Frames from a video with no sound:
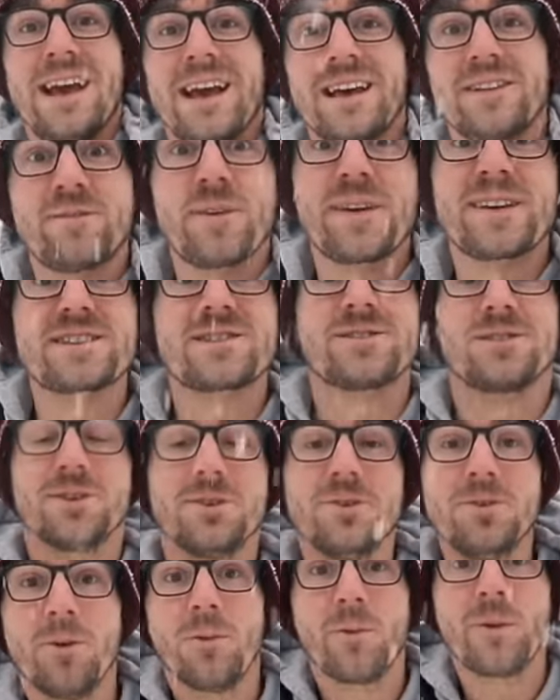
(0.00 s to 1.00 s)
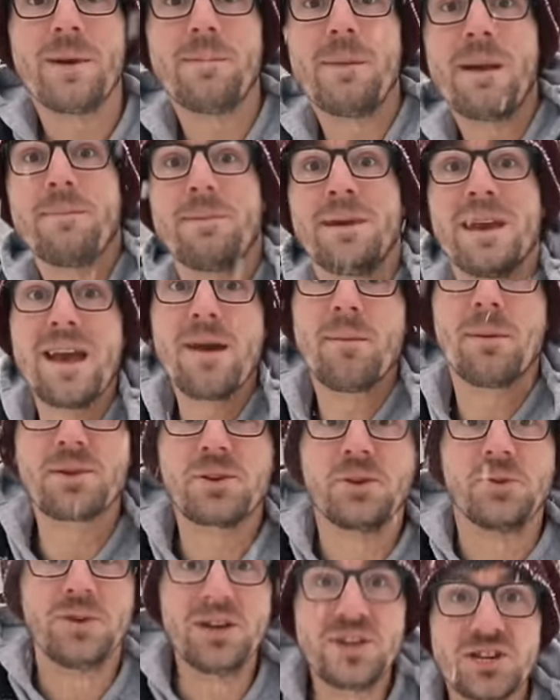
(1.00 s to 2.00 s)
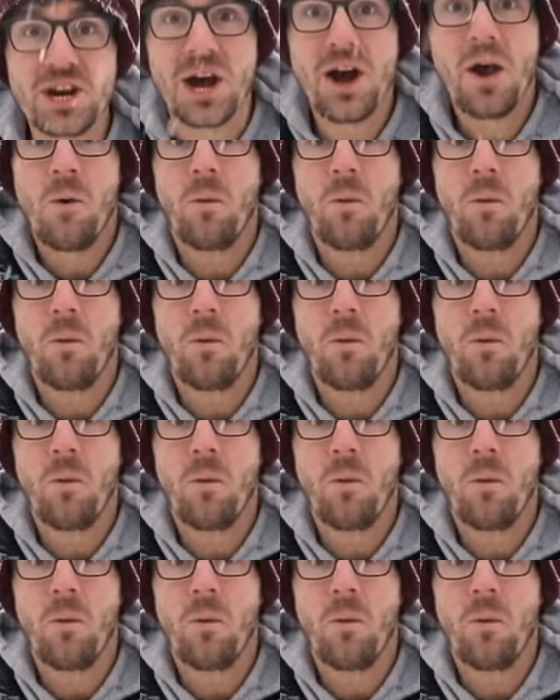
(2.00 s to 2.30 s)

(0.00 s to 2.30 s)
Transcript: and thanks to you, we may be able to reach